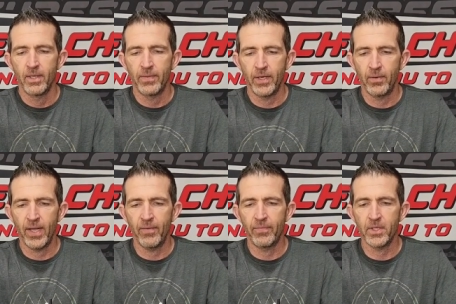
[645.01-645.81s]
They don't
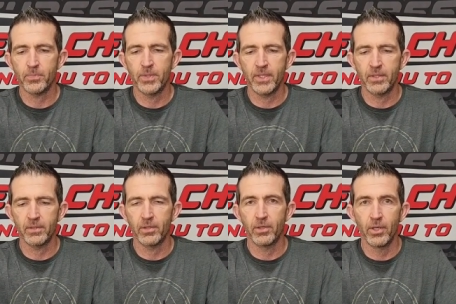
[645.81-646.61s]
have this
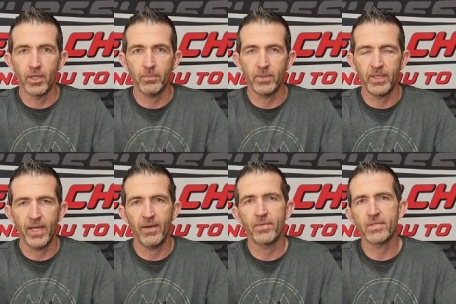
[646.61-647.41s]
particular look, but they
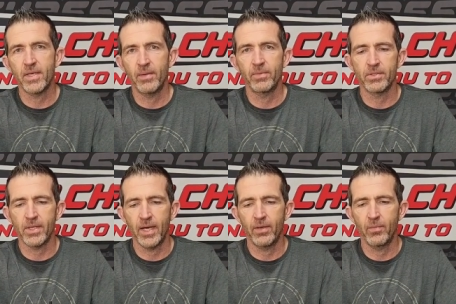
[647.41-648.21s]
have the same
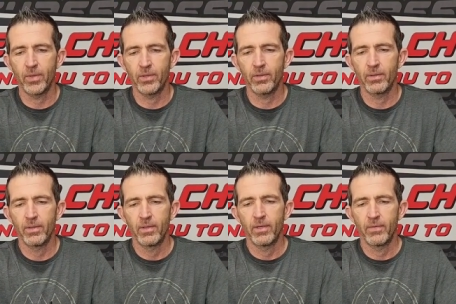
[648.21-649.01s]
design of wheel
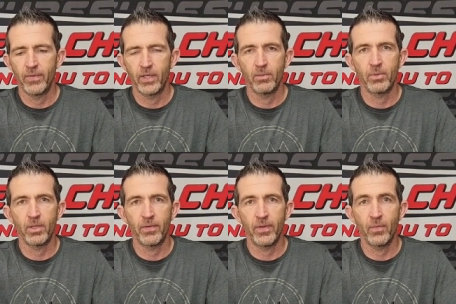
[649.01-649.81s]
available
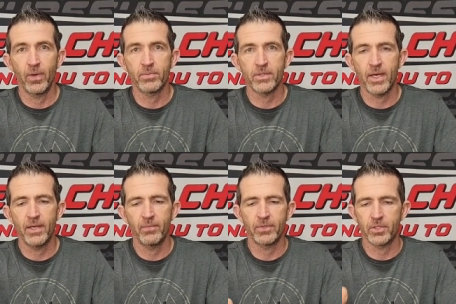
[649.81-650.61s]
on their
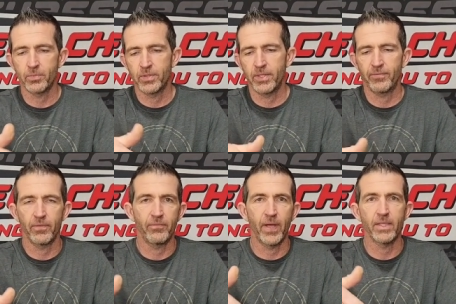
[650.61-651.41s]
website, just with
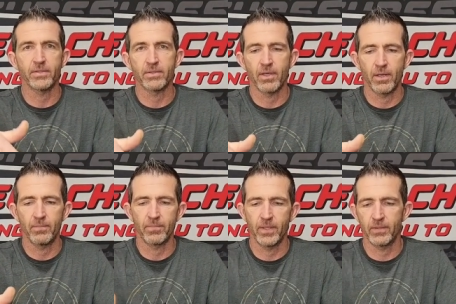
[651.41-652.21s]
different faces on
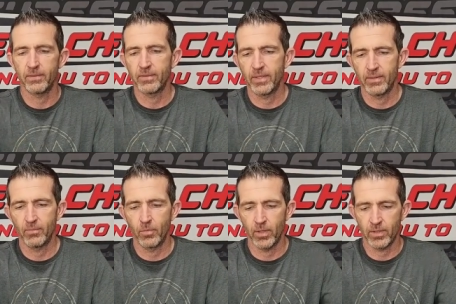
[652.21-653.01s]
them that
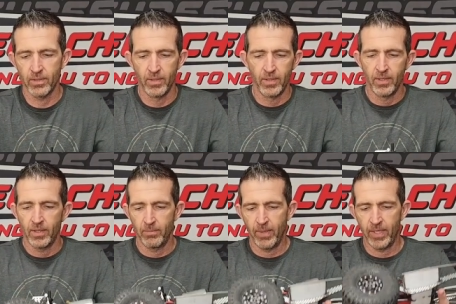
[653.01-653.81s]
work
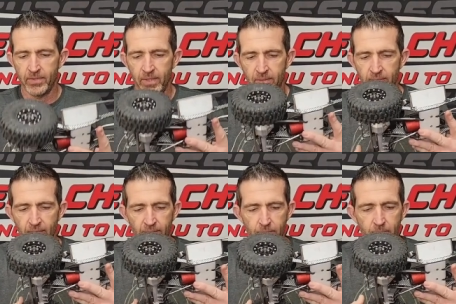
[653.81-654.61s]
amazing. They
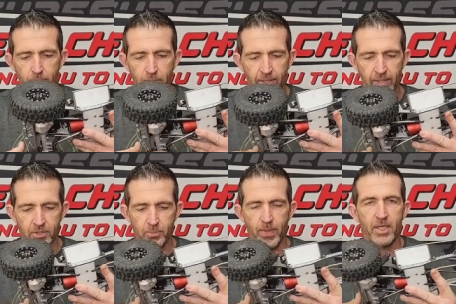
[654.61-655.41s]
have plenty
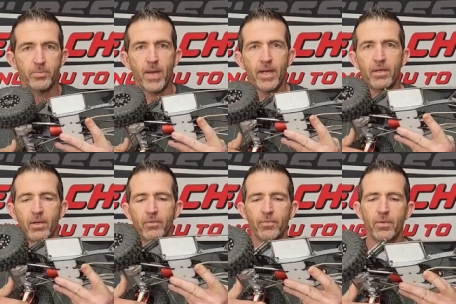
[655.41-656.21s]
of space back
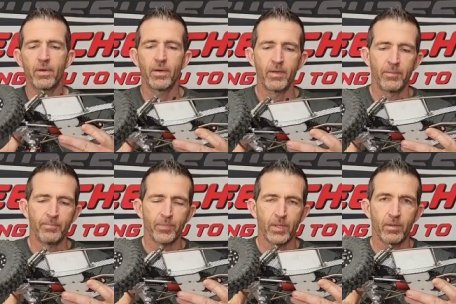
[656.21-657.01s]
here for
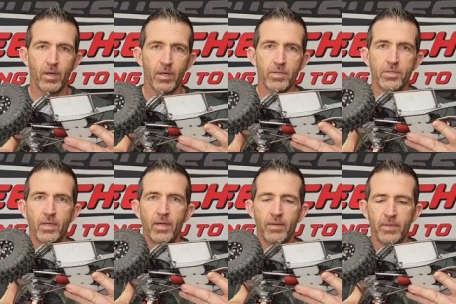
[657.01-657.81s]

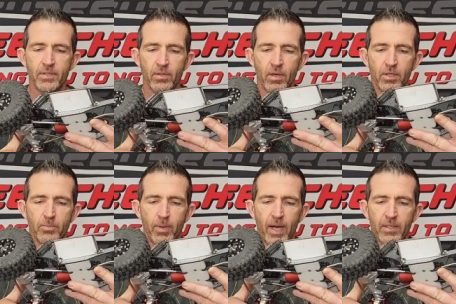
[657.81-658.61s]
these
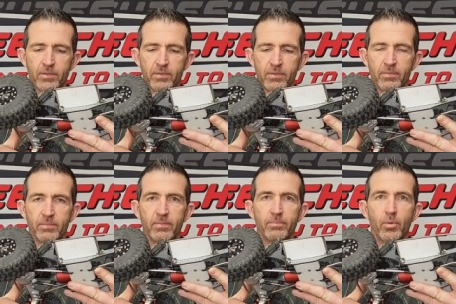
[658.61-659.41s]
large brass
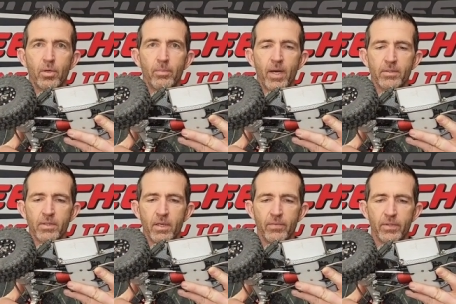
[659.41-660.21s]
portal box
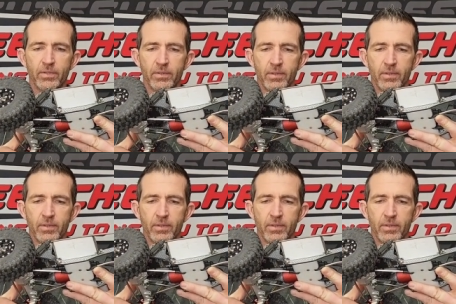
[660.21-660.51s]
covers.